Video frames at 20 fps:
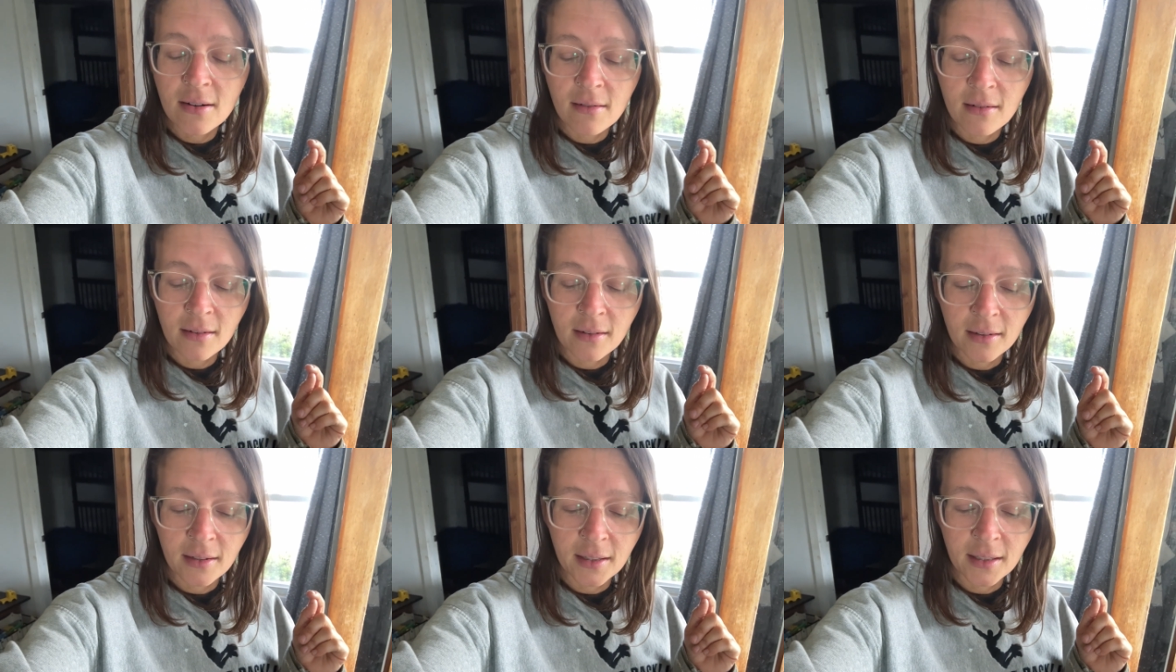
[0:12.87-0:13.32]

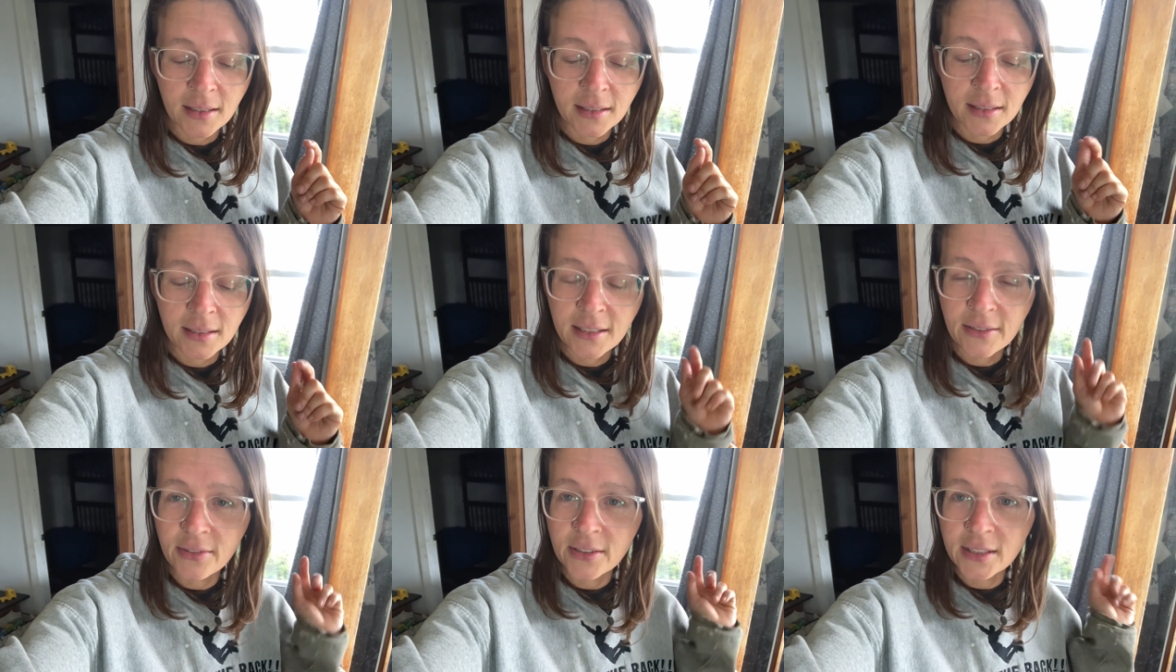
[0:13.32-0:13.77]

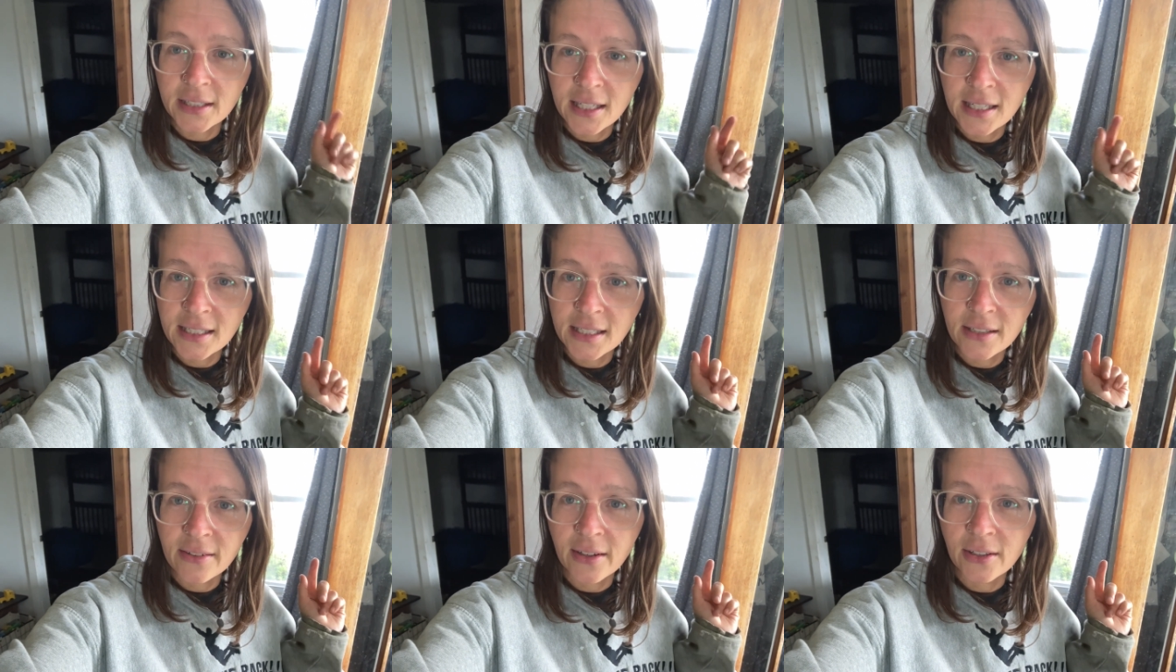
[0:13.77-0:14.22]
on different
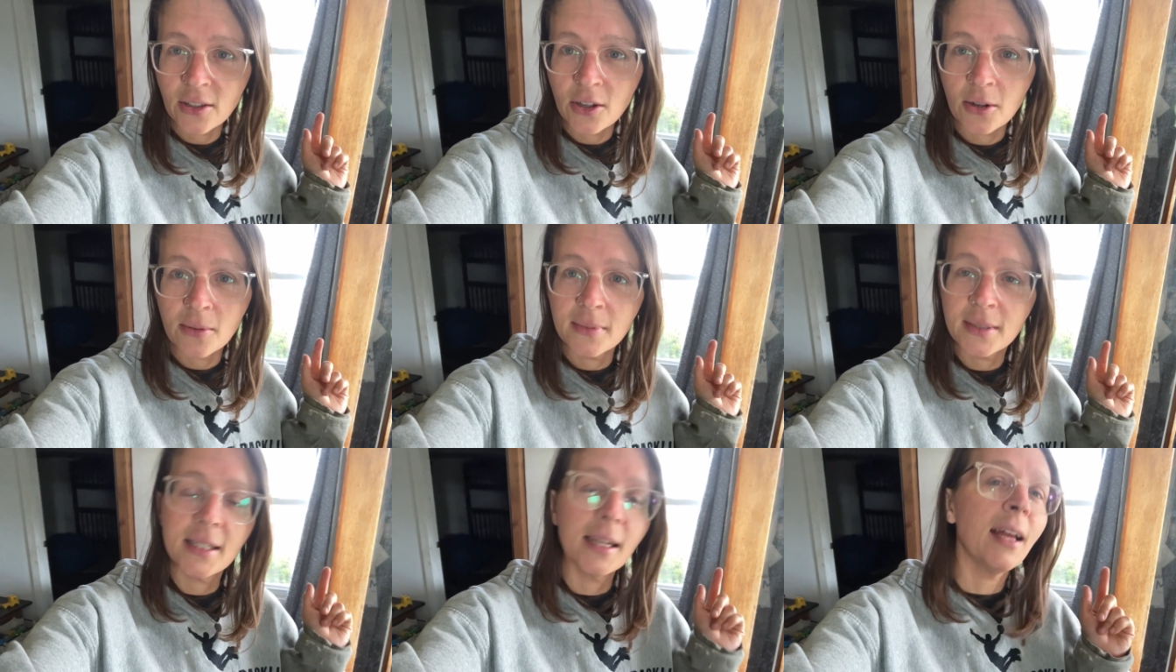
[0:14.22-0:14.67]
things here on the
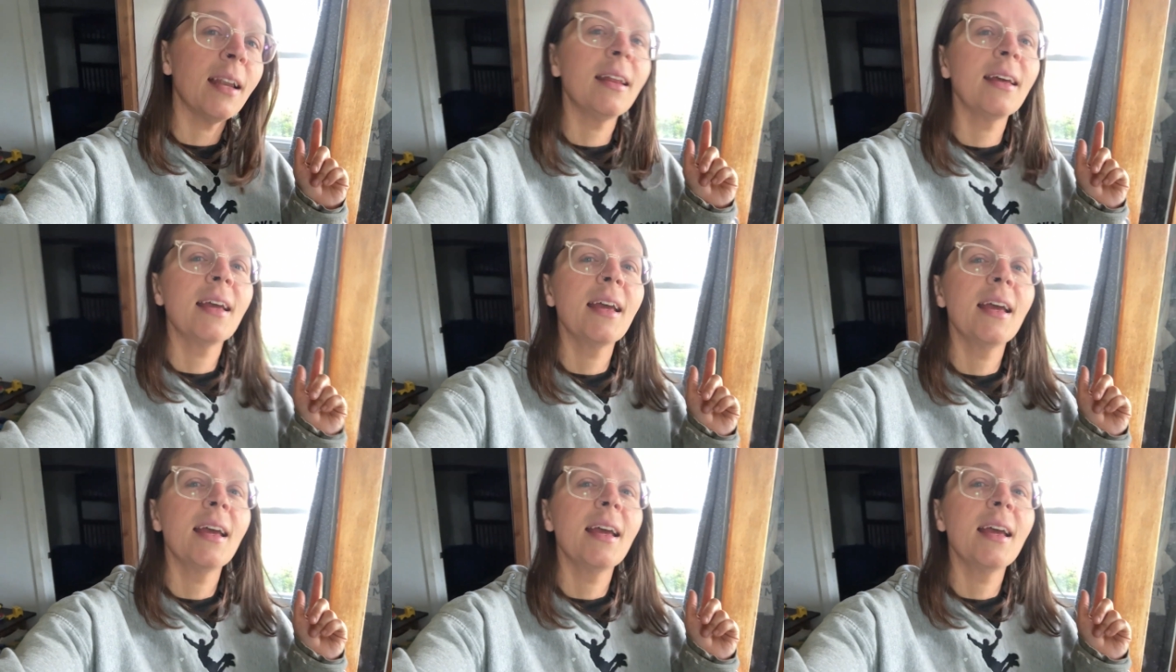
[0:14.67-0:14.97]
homestead.